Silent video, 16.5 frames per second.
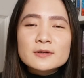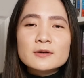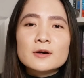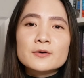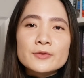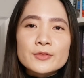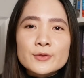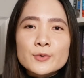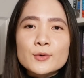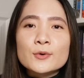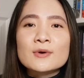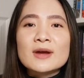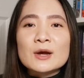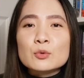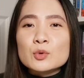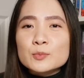Although
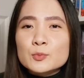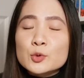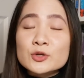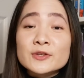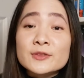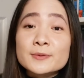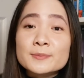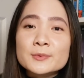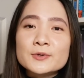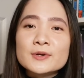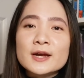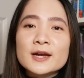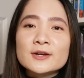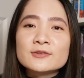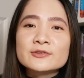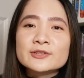at one point in the book,
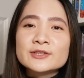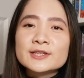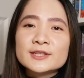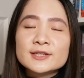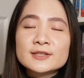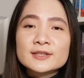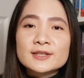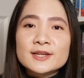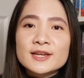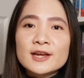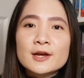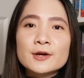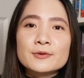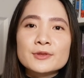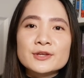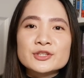I really didn't like
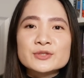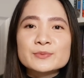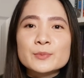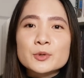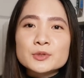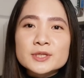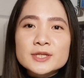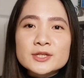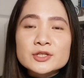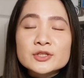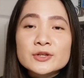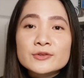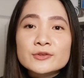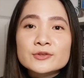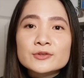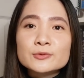how they spoke to each
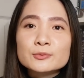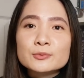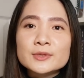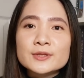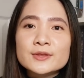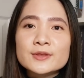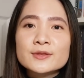other with